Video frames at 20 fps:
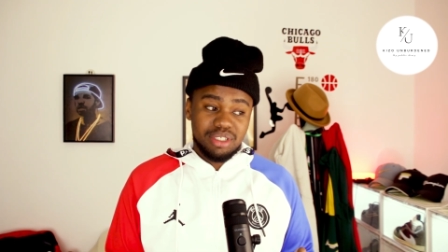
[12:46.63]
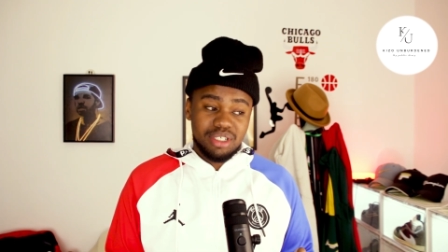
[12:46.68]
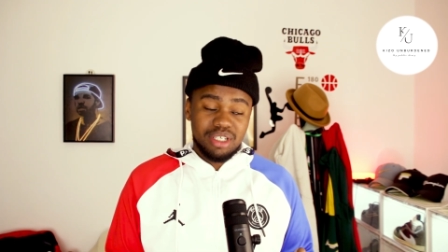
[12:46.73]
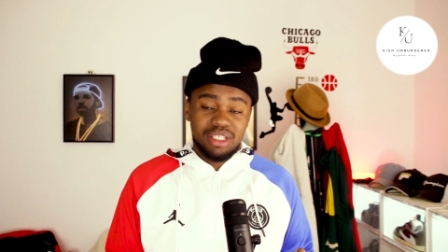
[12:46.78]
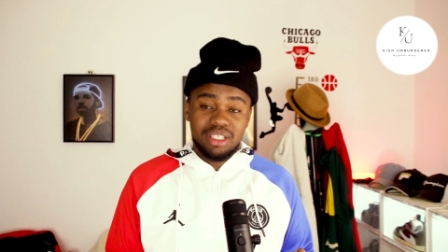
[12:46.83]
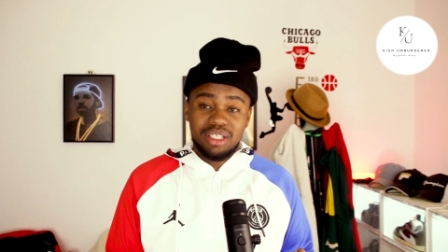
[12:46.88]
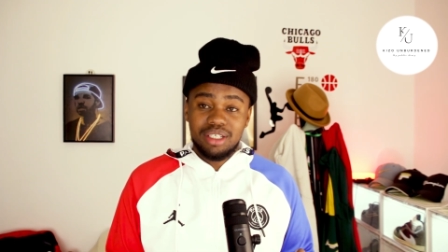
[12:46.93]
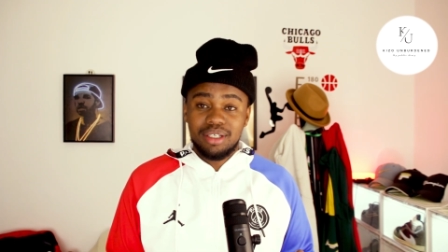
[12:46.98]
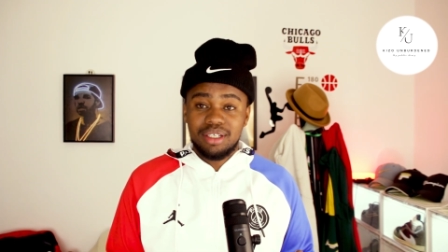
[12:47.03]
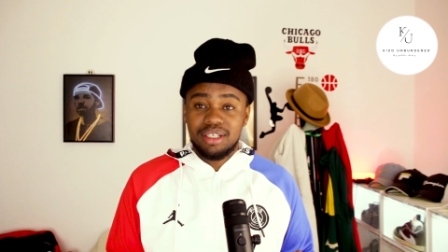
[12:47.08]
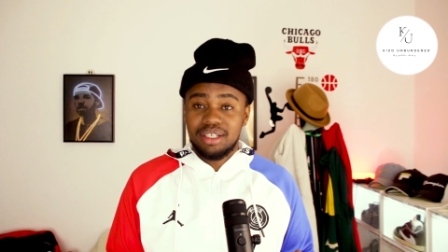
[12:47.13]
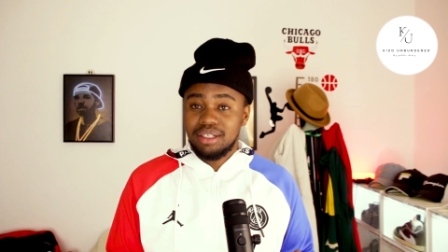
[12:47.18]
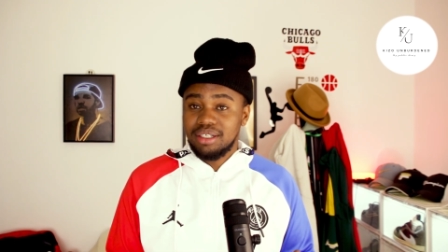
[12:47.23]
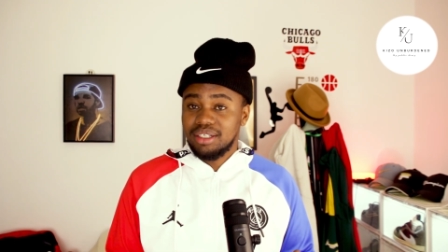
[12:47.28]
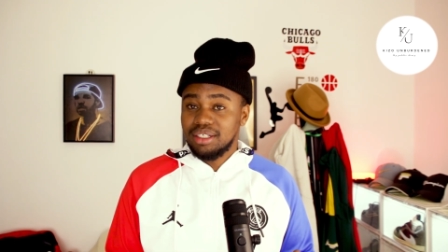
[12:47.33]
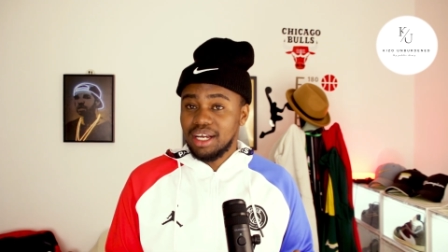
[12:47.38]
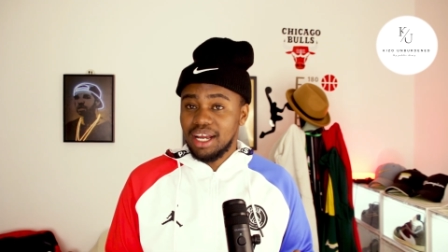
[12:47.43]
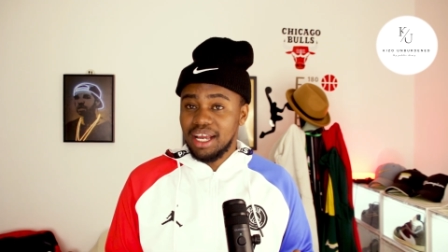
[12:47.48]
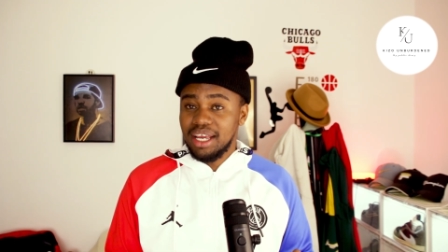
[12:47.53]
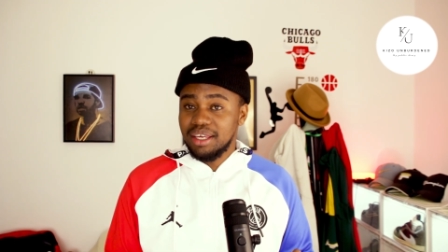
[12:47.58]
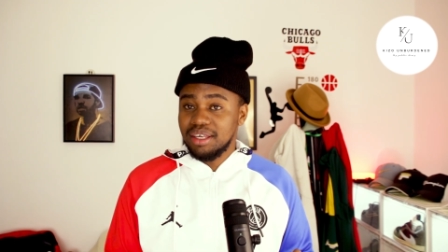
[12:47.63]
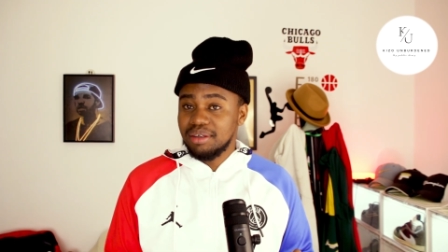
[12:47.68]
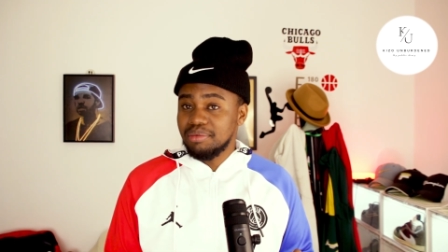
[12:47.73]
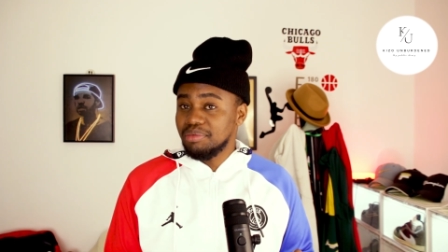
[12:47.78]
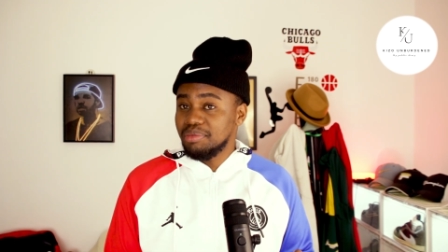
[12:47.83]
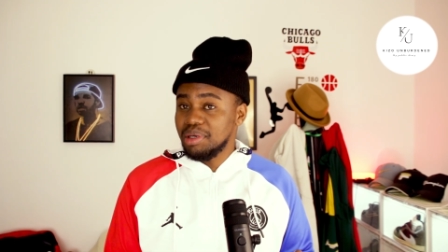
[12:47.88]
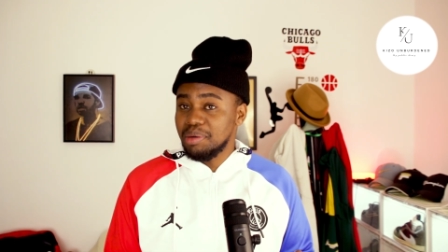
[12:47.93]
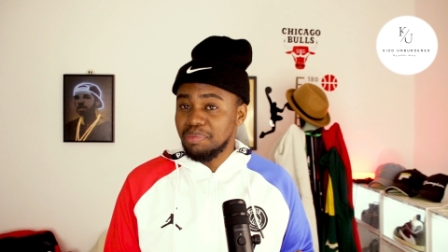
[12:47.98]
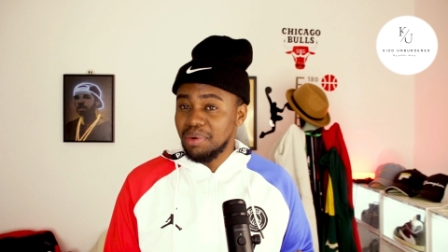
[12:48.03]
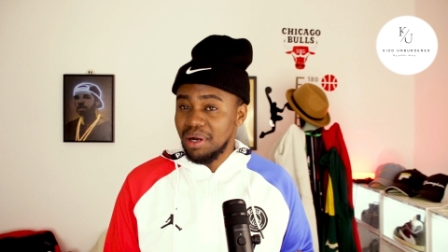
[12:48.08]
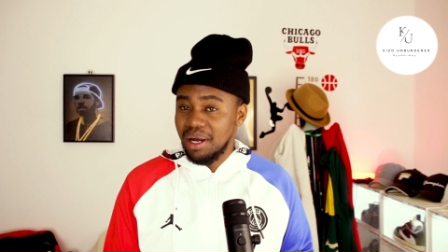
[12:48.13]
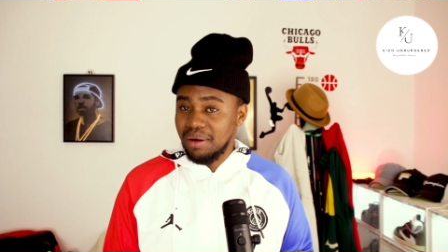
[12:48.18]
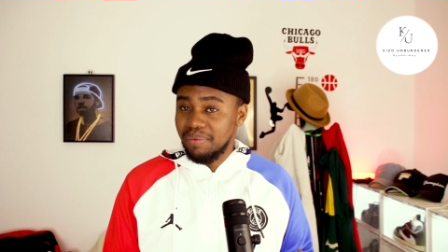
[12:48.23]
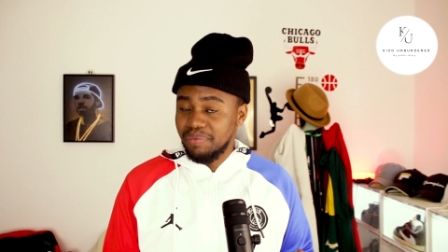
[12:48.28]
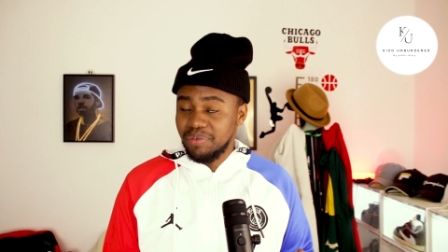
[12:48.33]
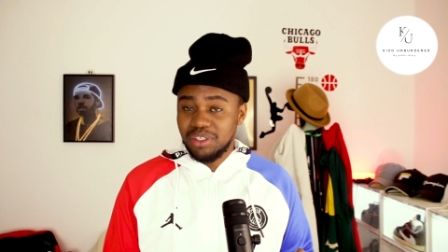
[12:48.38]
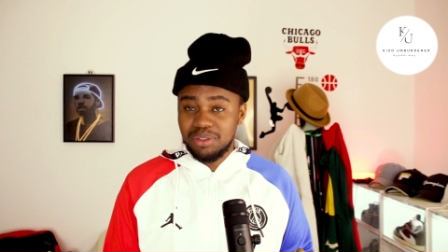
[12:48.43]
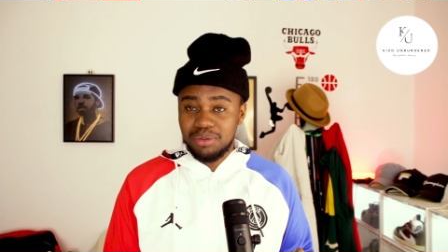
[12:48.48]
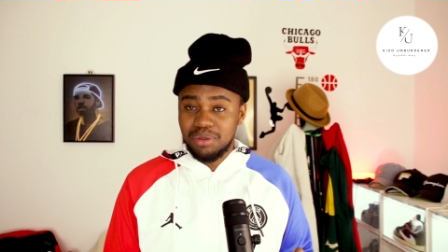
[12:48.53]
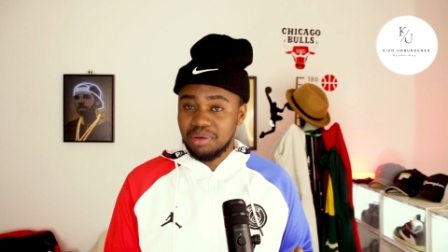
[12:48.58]
yeah, hi, me pa,
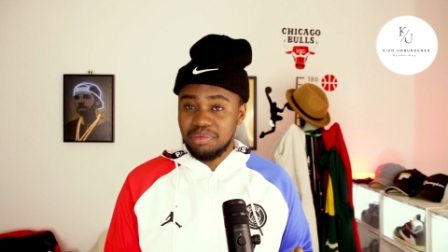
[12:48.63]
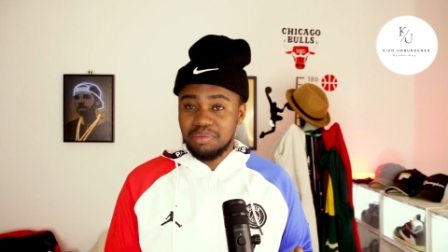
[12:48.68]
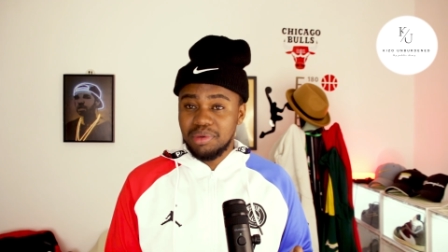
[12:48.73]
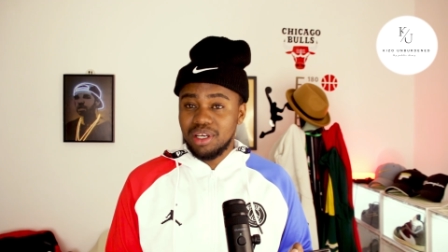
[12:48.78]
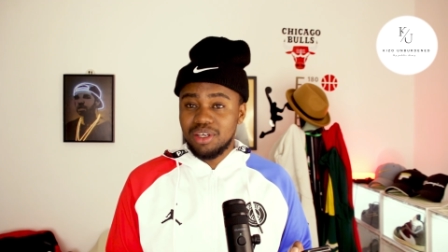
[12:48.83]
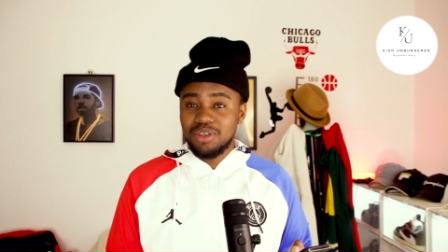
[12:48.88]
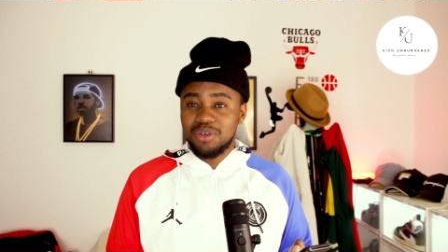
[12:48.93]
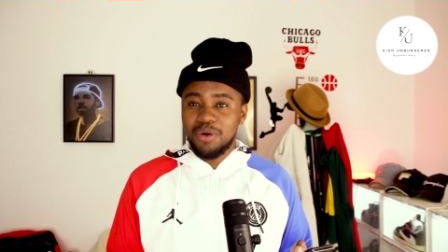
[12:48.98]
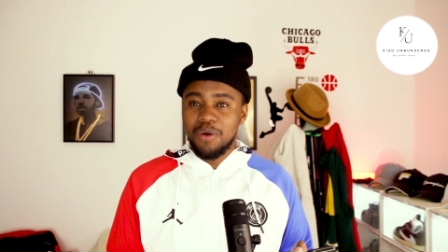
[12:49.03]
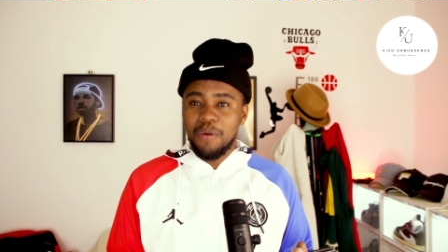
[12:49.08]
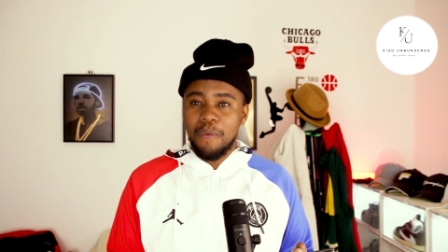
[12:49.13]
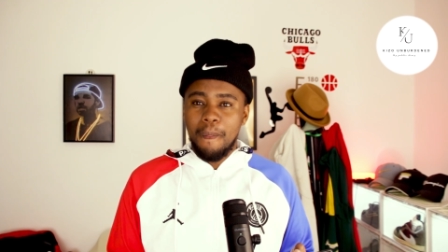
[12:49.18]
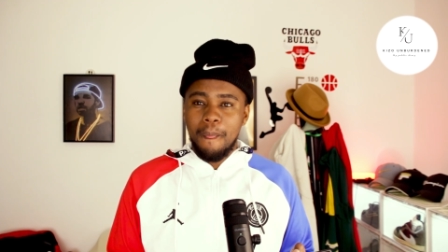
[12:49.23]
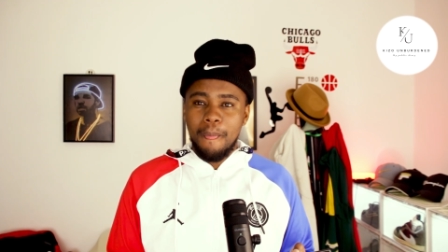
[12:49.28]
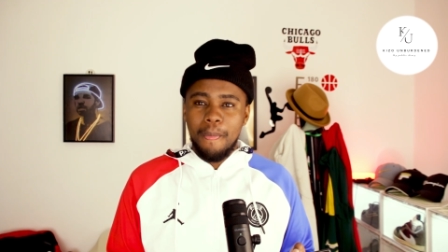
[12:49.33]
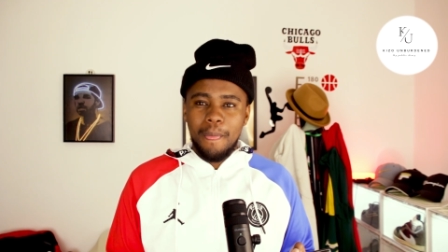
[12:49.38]
it's not make sure.